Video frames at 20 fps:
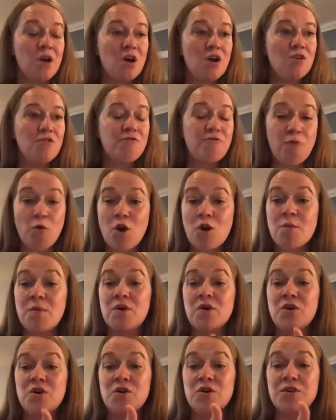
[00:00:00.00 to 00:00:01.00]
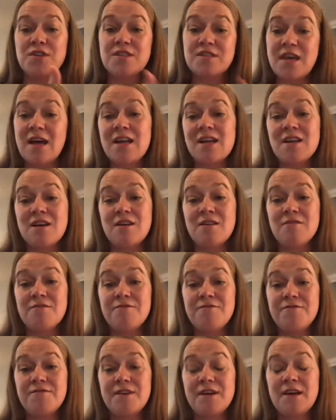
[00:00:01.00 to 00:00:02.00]
formal set
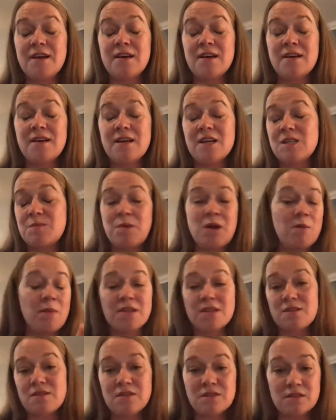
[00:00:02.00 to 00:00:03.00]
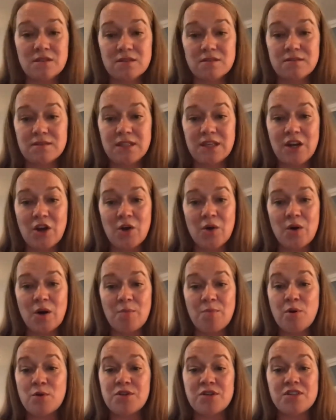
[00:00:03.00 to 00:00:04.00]
of experimental,
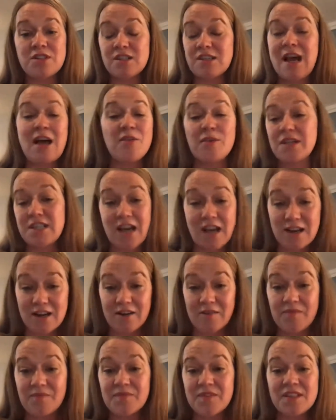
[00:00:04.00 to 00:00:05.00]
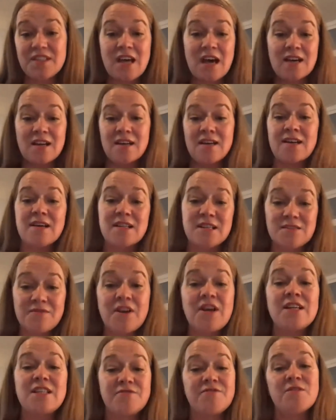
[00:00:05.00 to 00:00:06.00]
approaches to gathering data. The data is
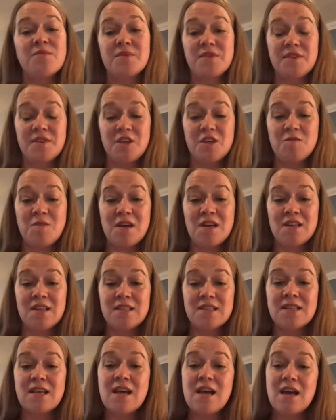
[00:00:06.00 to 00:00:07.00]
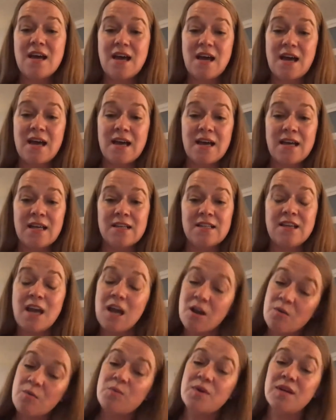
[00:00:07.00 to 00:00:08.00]
very different within the humanities, and
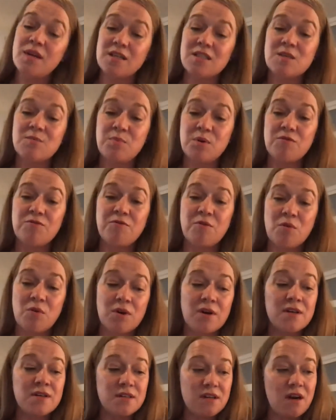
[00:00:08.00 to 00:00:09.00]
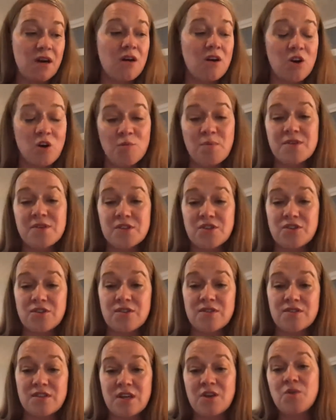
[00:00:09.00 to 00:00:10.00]
yeah, we get to put forward our own
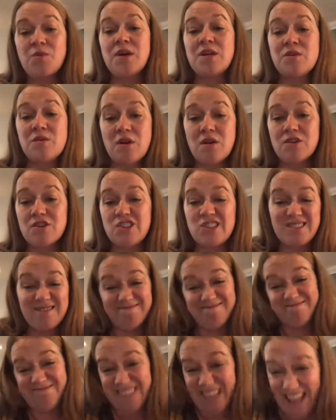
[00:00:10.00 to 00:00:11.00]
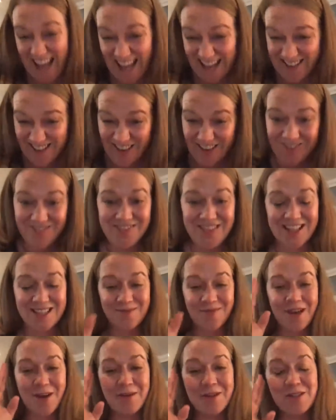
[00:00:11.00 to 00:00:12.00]
positions and create new knowledges. I don't know. That's
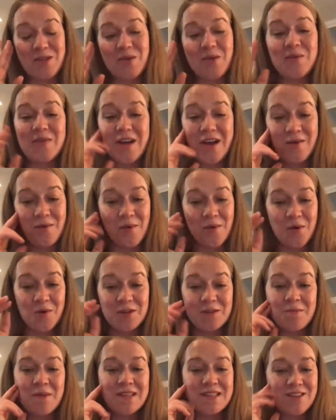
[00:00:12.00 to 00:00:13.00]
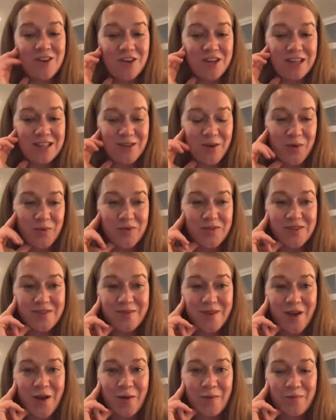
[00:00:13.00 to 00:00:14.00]
what I would do. I won't go into my snarky
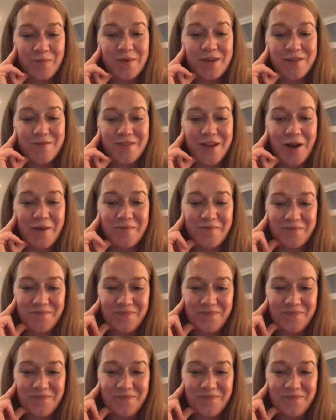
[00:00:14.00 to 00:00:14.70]
zones, but yeah,